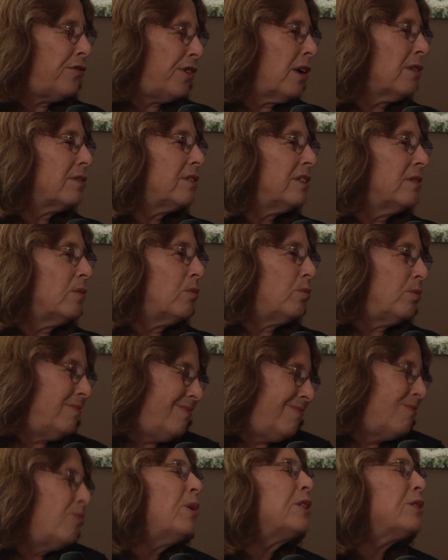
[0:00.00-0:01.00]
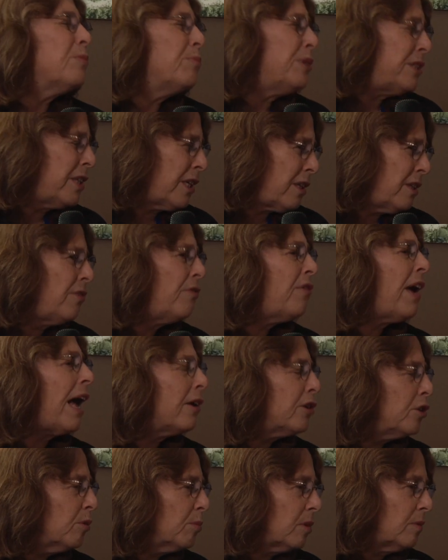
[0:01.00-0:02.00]
felt it wasn't particularly
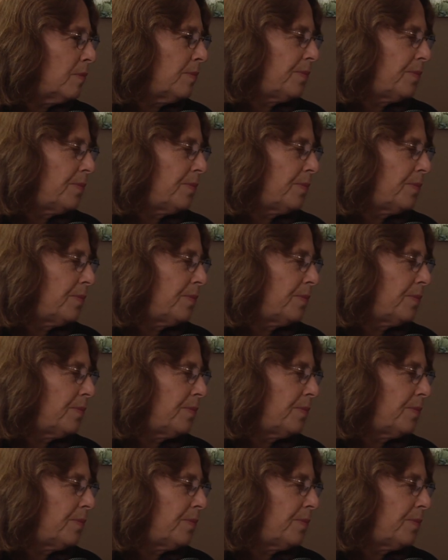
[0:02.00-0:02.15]
valuable.